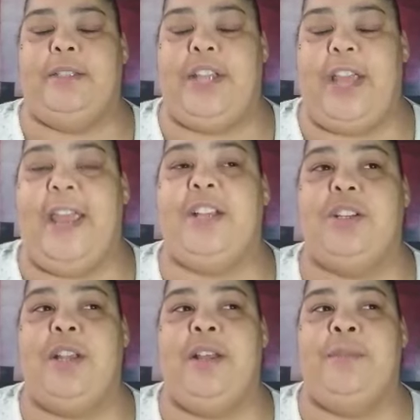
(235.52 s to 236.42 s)

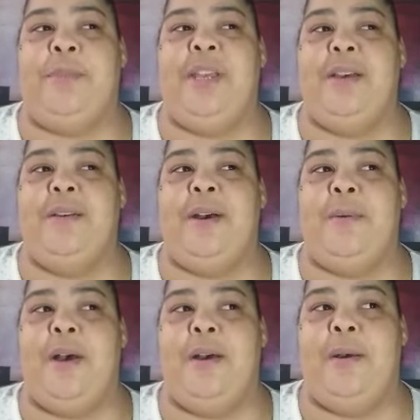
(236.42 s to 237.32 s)
change, be a a
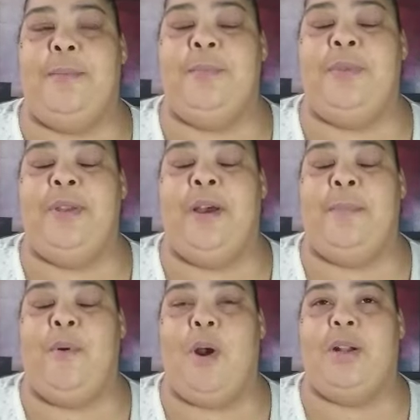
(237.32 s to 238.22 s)
a, a
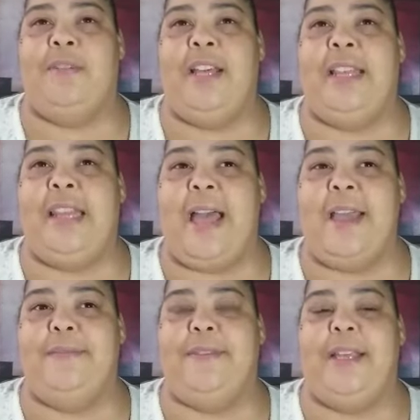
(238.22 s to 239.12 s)
part of their
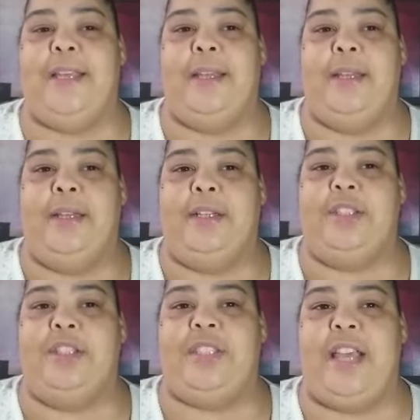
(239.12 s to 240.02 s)
life that
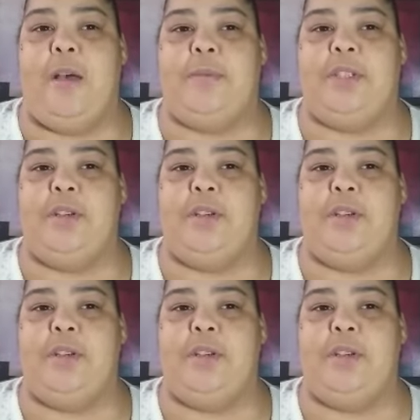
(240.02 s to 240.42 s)
just helps